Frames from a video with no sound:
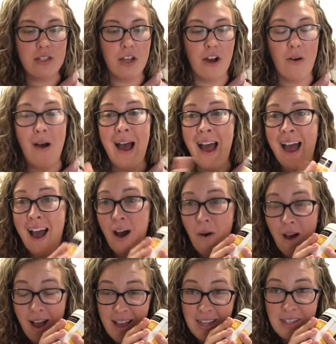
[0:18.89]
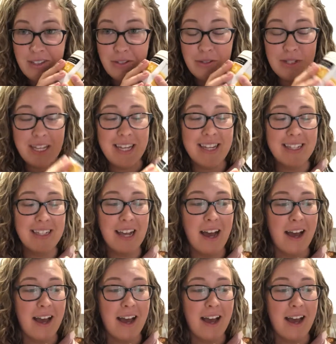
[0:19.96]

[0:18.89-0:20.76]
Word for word: So how I use this,